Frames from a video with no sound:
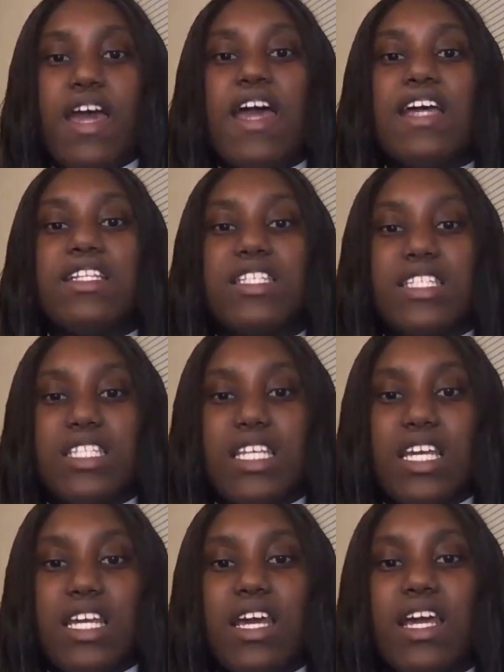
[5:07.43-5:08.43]
and
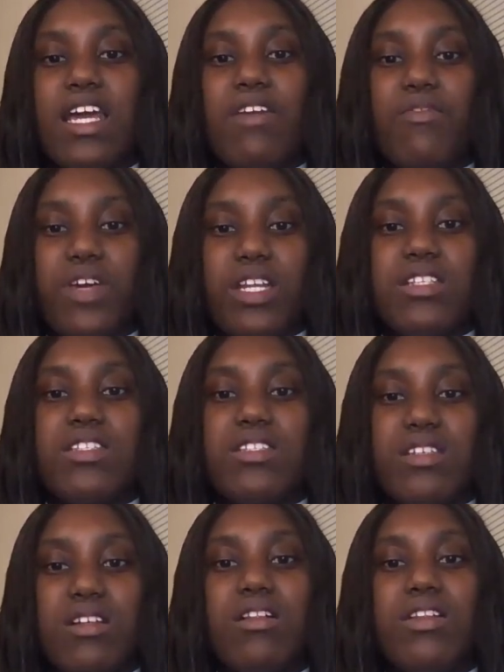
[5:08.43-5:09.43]
see if it is
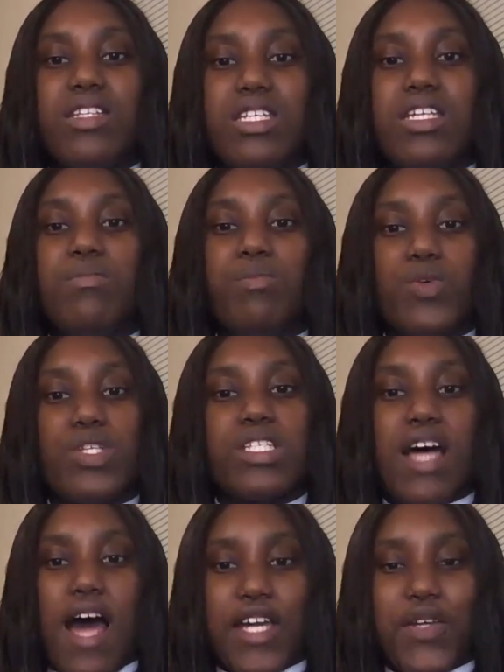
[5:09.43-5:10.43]
still the most
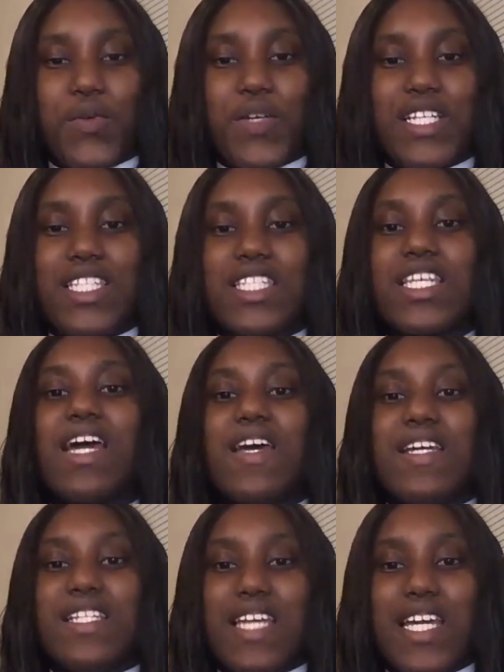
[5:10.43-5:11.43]
accurate.
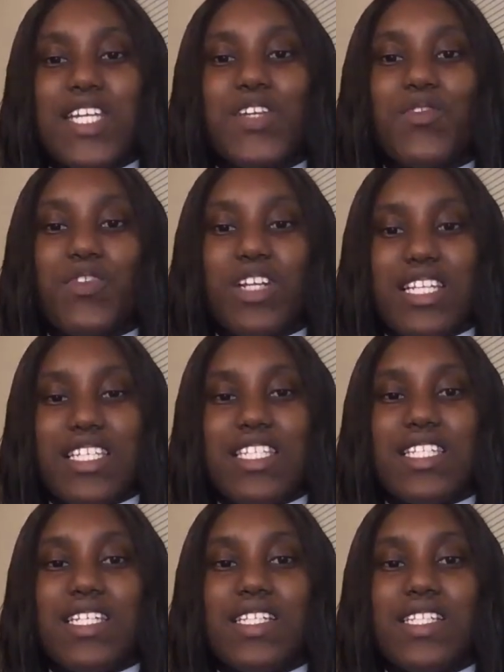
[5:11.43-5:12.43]
Thank you for listening.